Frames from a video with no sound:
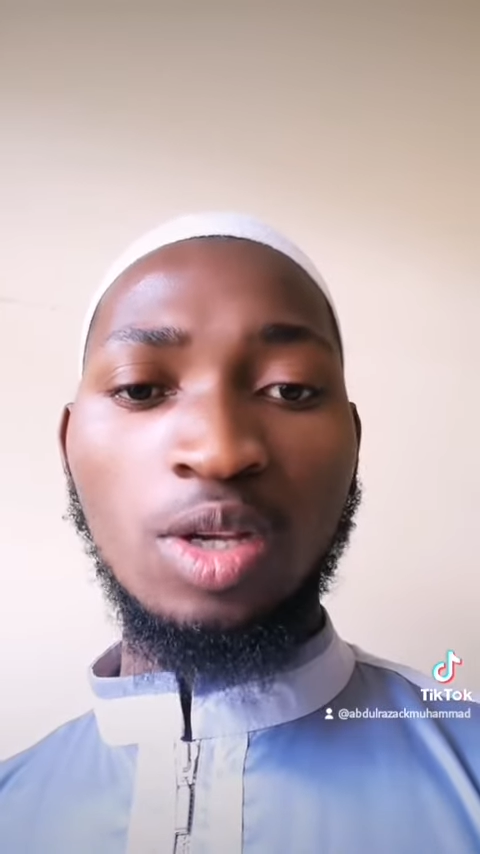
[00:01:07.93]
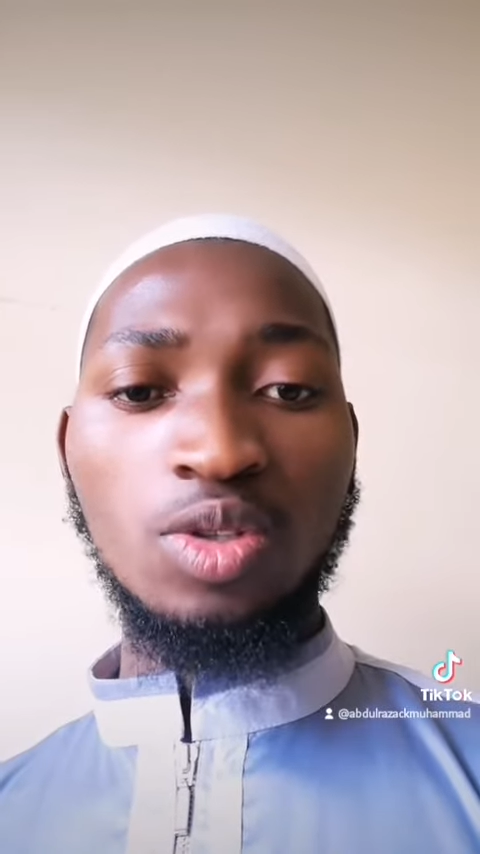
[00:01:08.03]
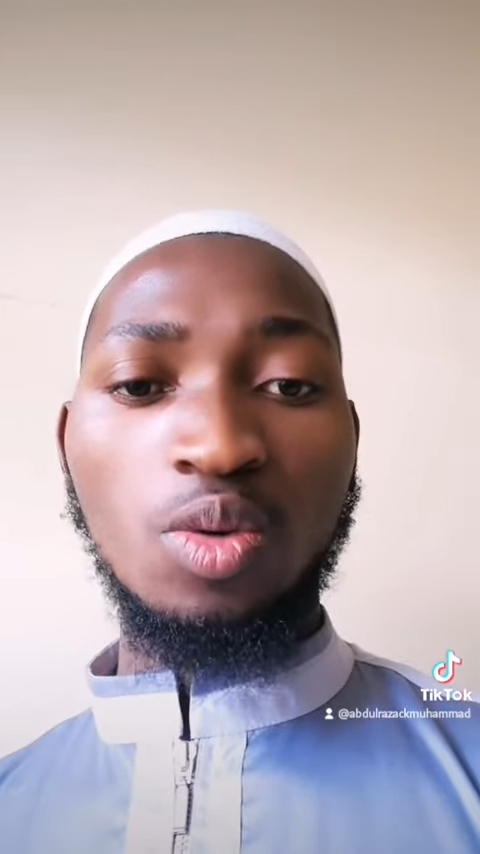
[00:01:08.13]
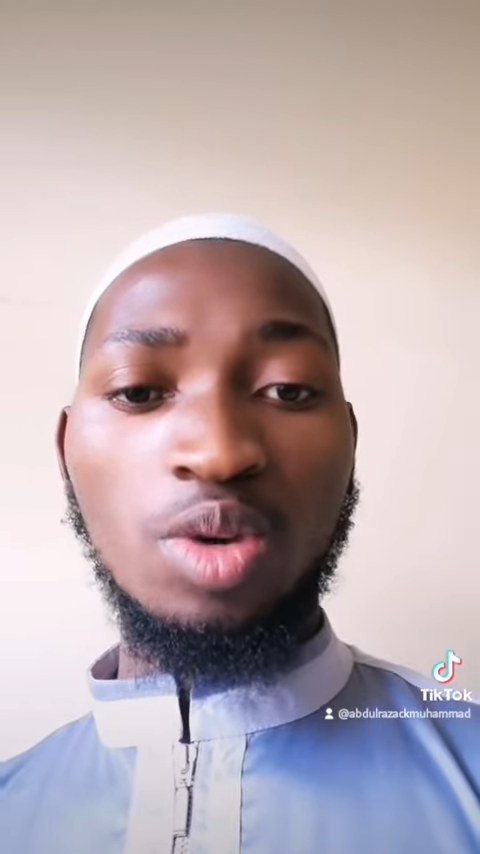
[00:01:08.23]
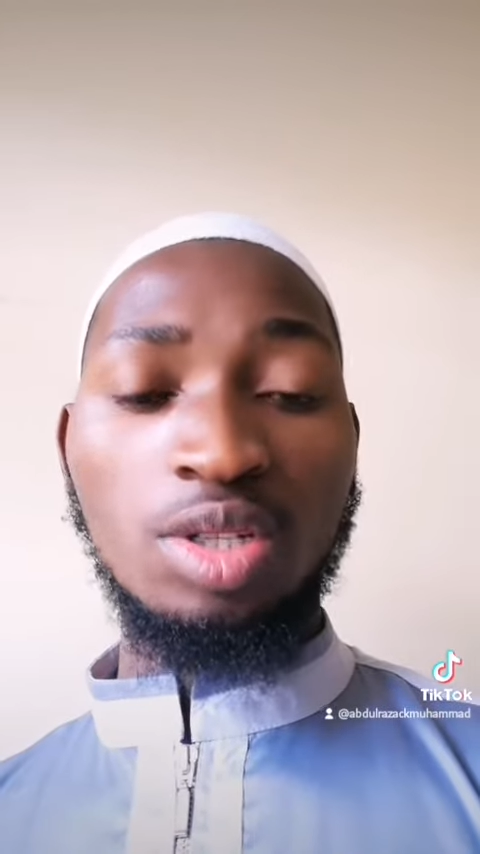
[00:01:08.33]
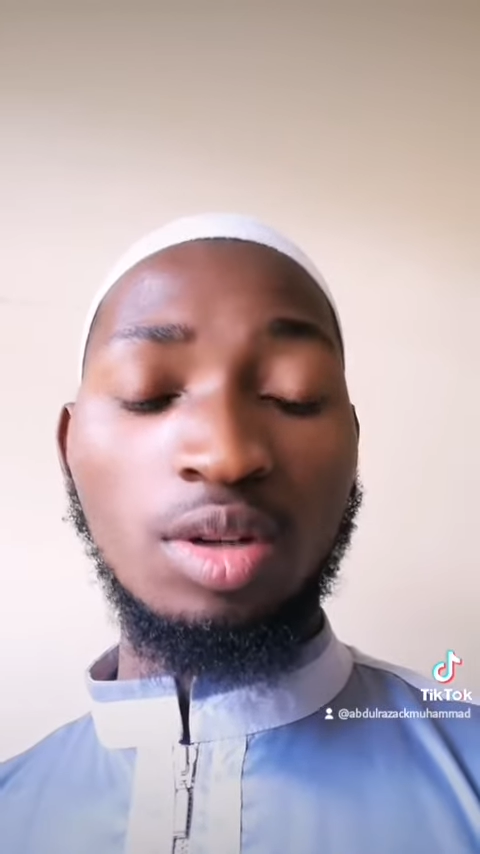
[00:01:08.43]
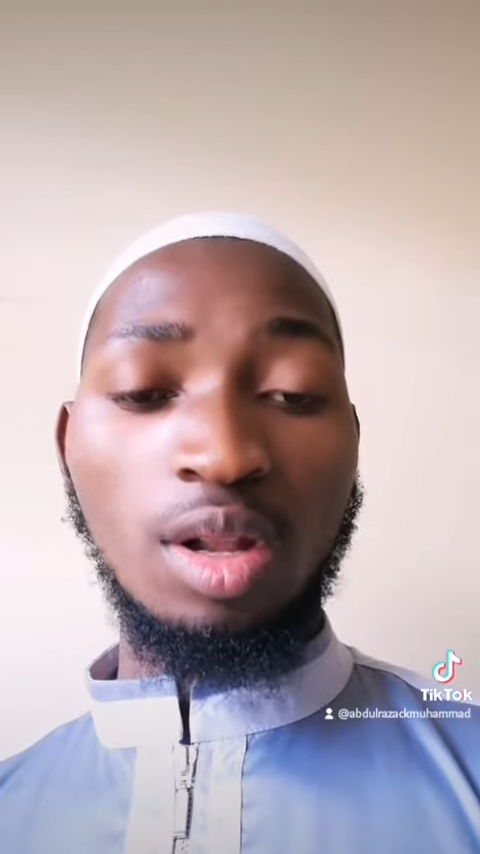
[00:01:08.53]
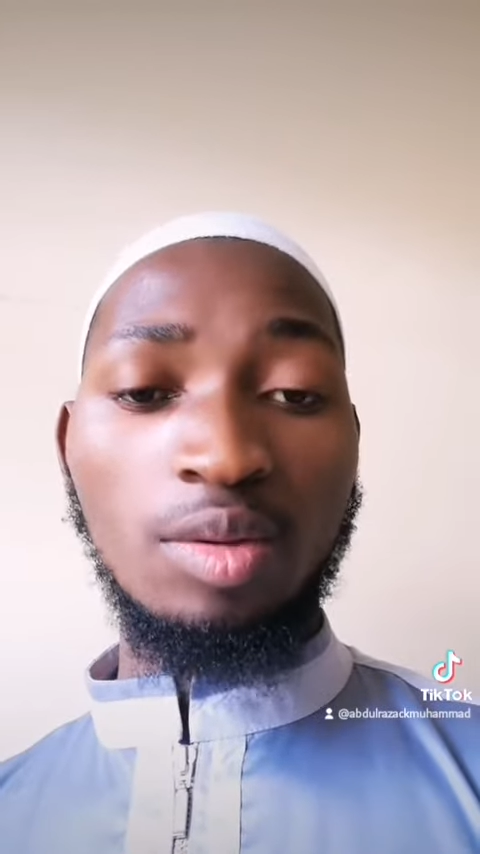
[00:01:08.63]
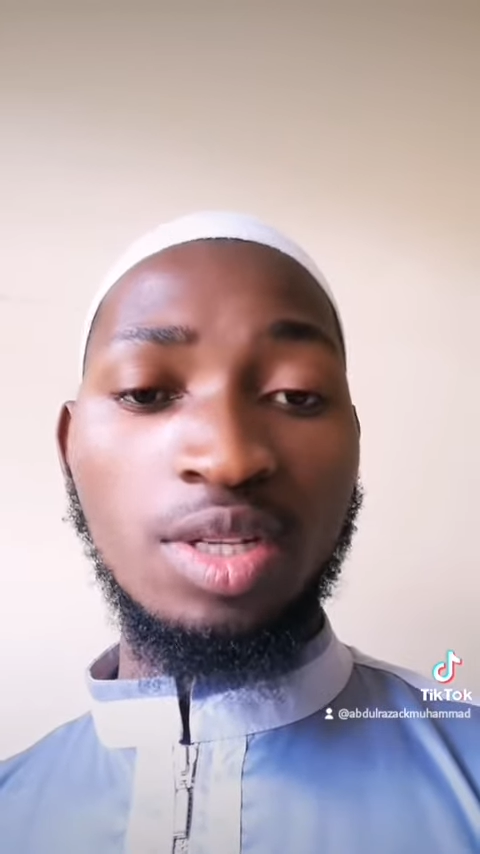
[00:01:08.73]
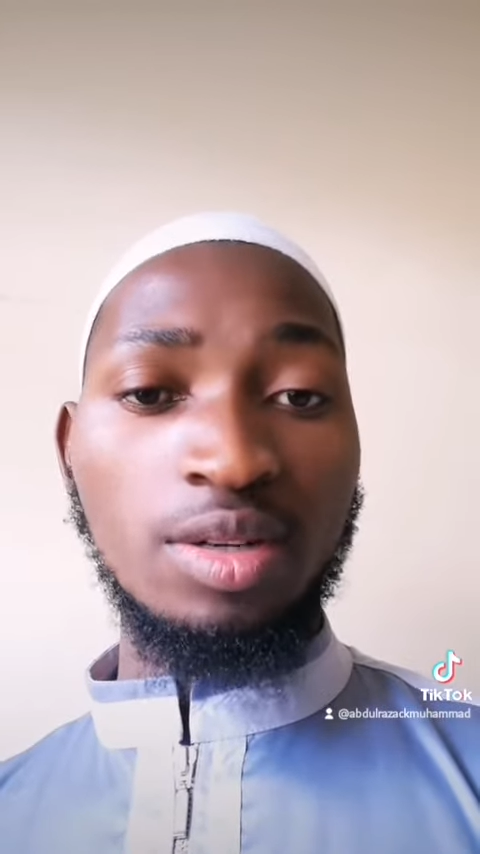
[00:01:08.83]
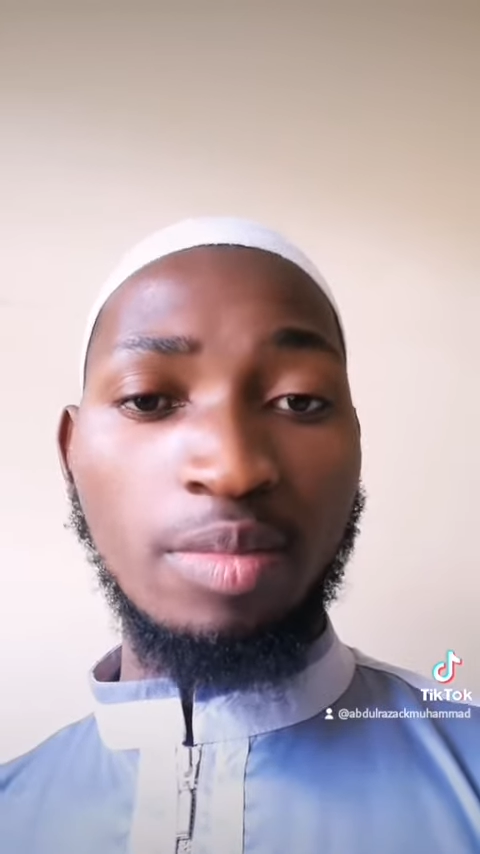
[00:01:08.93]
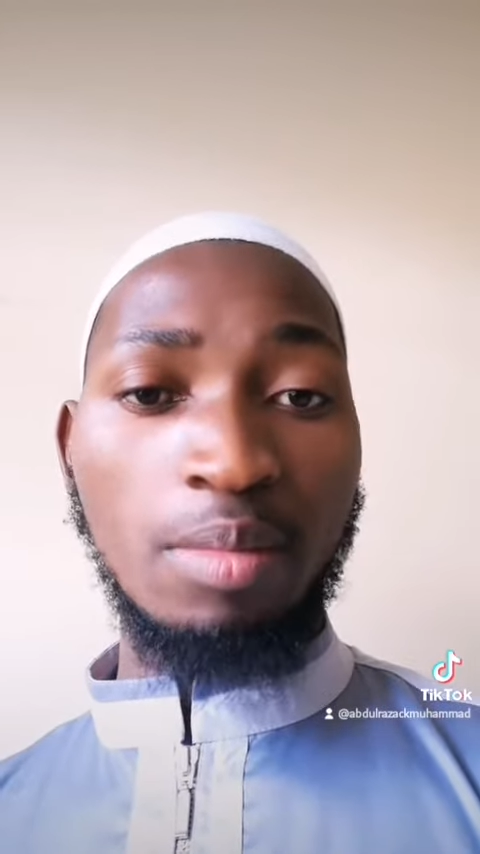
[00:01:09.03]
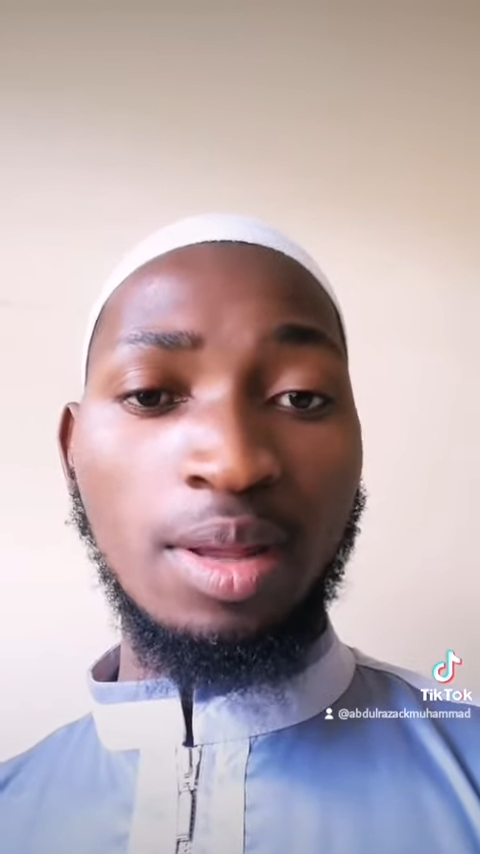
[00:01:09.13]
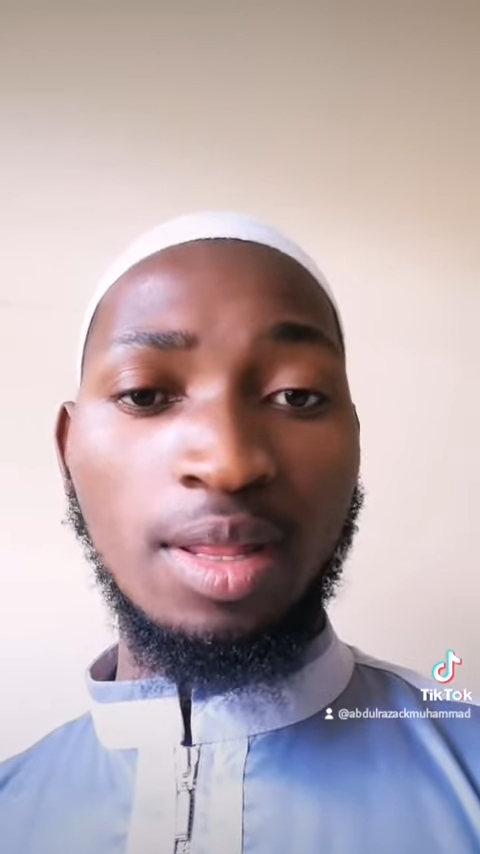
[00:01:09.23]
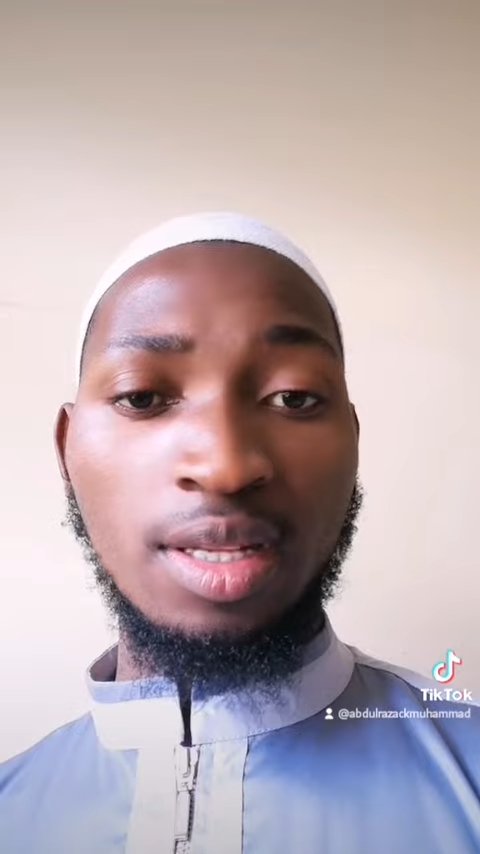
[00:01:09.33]
So we should always
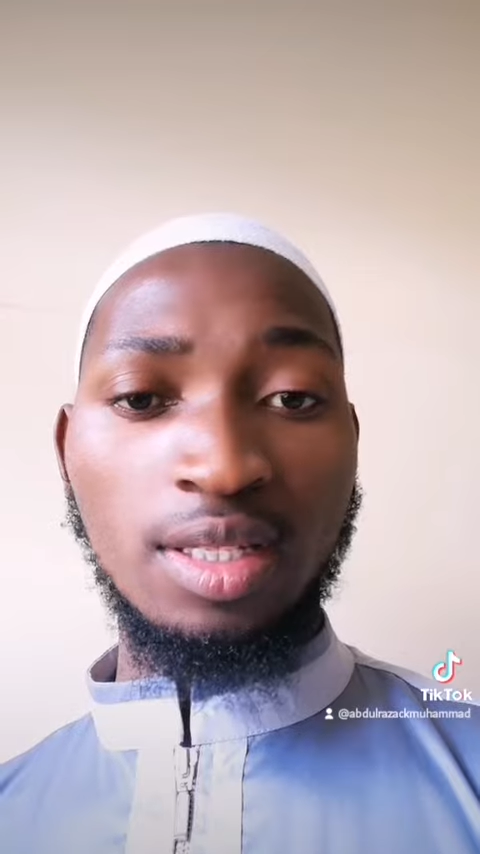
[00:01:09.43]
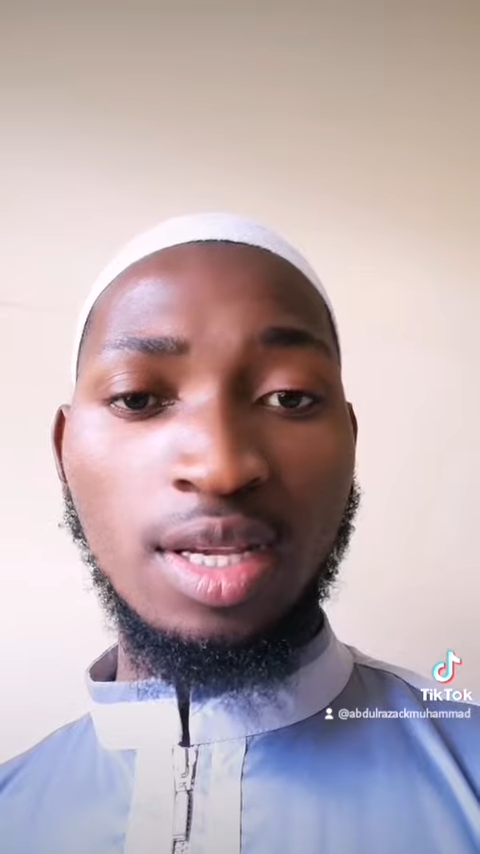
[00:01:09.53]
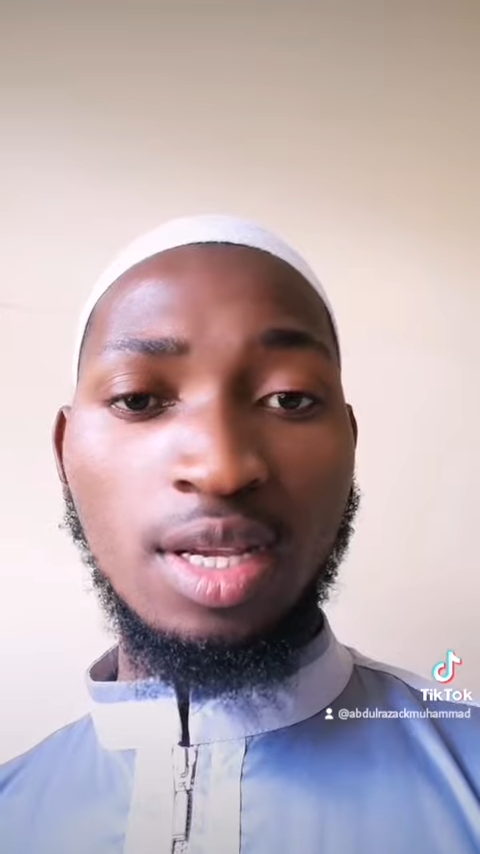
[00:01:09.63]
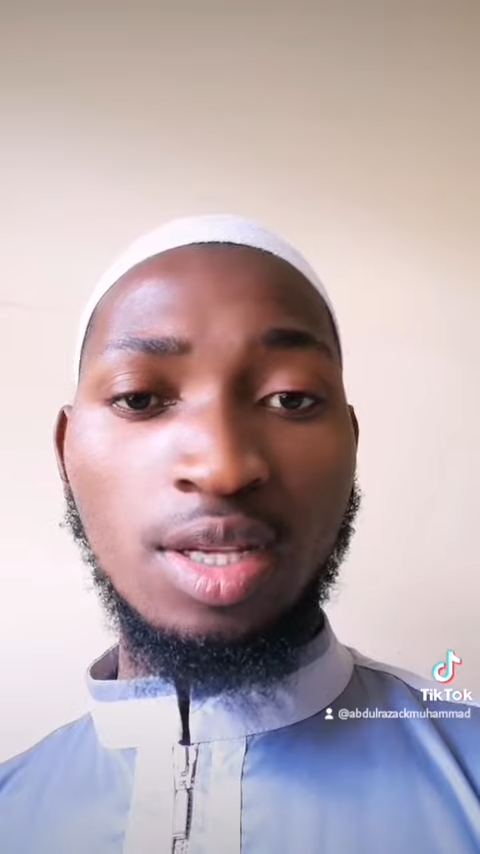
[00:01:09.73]
remember this.